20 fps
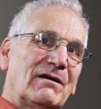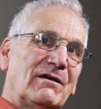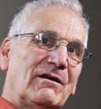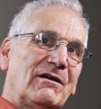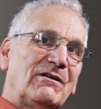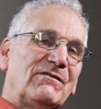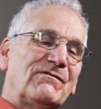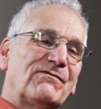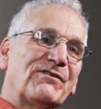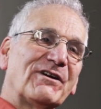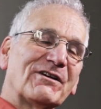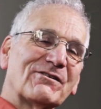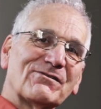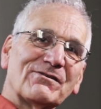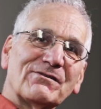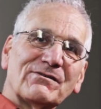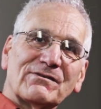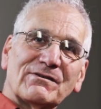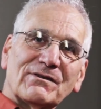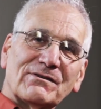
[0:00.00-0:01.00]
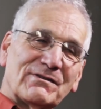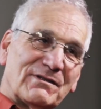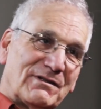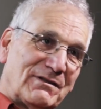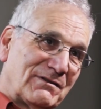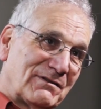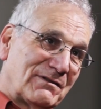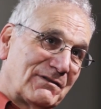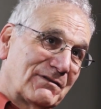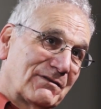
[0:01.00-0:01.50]
Infectious
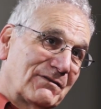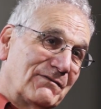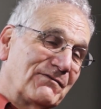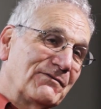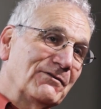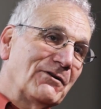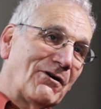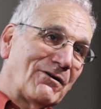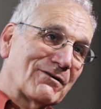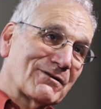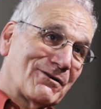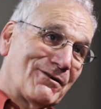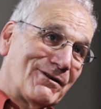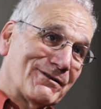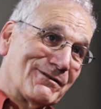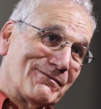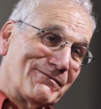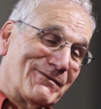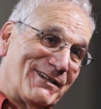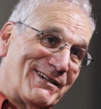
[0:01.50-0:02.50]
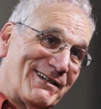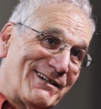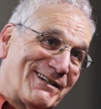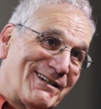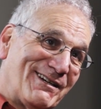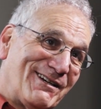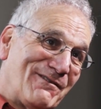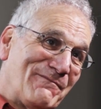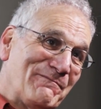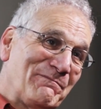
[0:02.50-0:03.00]
diseases have not gone
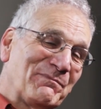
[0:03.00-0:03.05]
away.